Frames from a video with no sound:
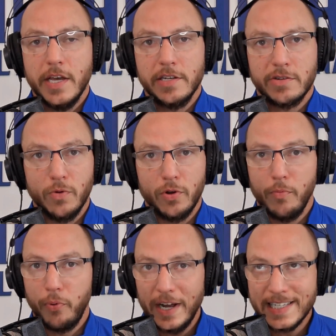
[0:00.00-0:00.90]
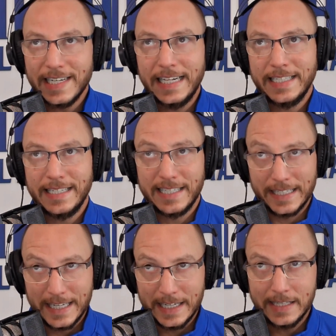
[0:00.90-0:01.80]
the historical precedents and
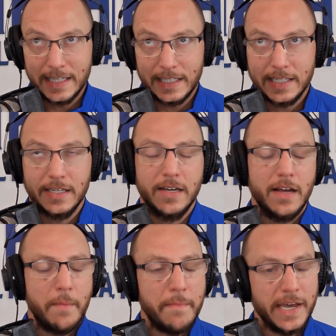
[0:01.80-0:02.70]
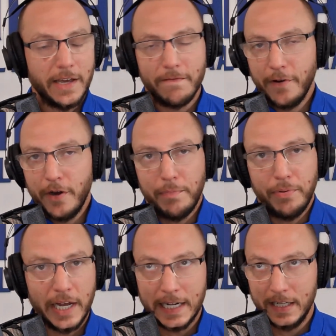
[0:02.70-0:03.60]
statistics make it very
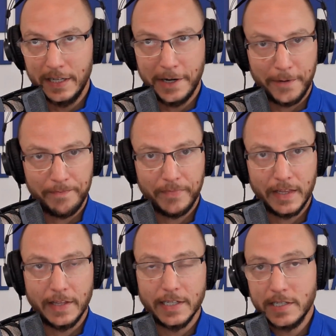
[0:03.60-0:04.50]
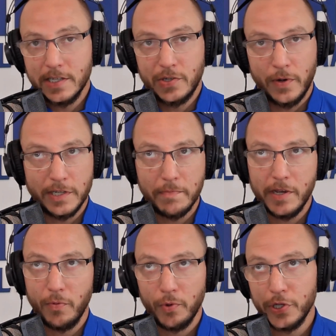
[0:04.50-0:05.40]
plain and clear that this is going to
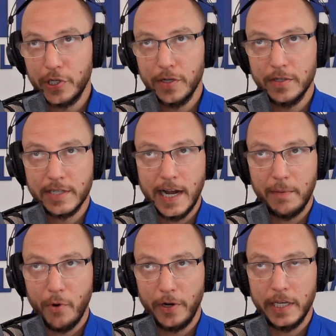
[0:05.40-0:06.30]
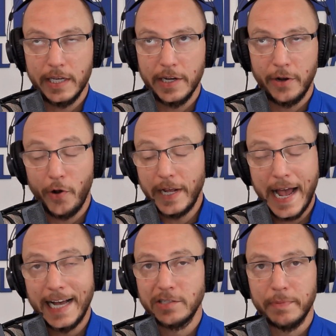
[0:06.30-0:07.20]
be a really good stock market year. It
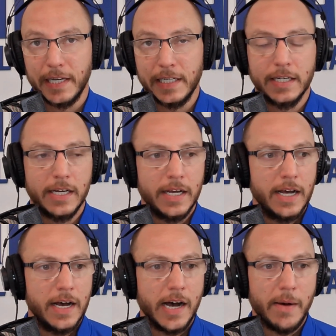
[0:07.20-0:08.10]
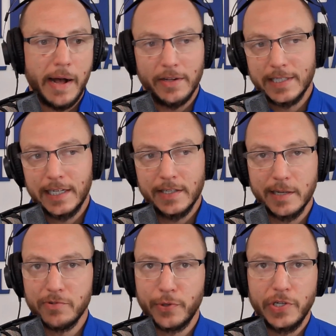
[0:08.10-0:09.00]
already has been. Outside of
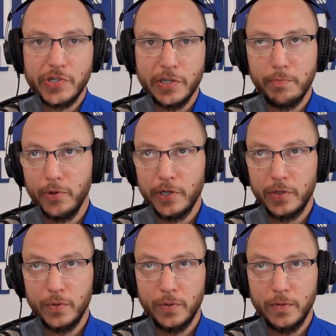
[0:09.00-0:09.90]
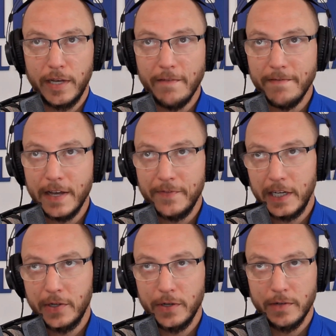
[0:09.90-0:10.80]
some sort of geopolitical event
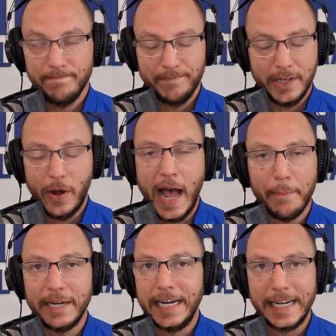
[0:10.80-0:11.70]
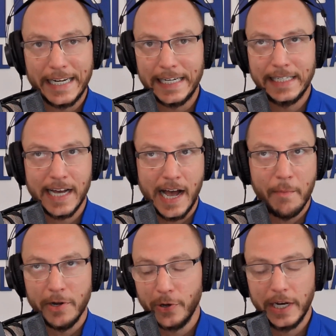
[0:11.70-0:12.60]
that could happen at any
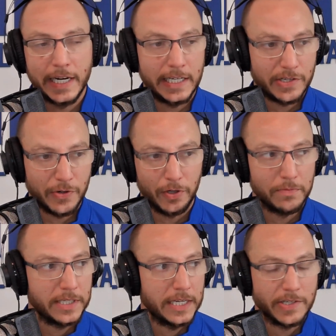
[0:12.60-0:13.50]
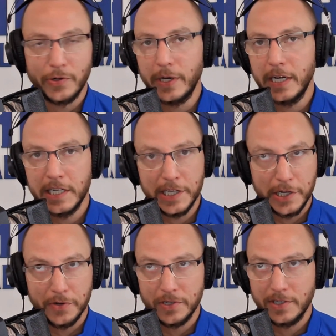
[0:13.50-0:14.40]
time, under any circumstance, under any
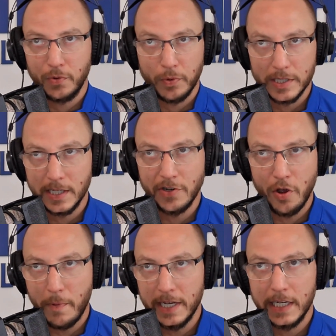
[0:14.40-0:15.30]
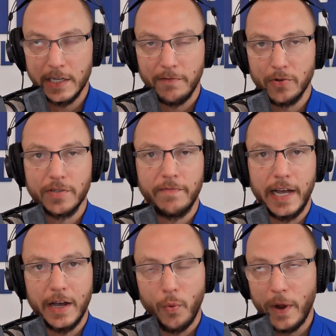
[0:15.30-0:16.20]
year. So it's a risk that nobody can
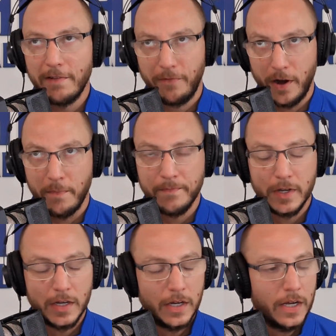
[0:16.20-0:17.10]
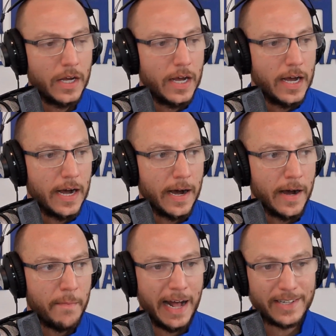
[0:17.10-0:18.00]
diversify away from.
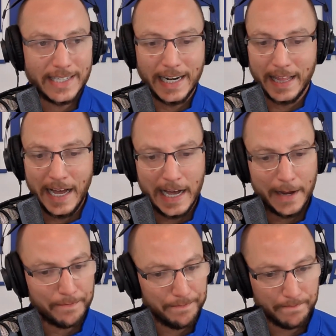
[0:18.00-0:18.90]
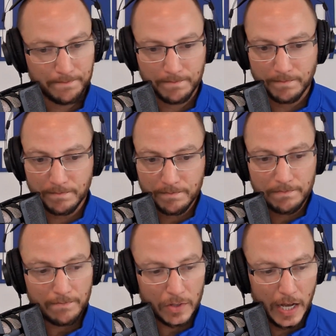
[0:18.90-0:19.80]
Outside of that,
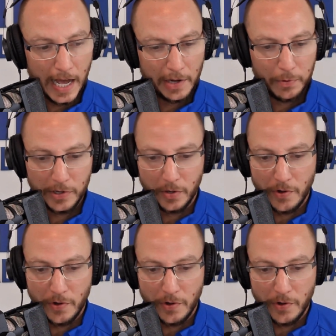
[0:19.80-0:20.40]
I really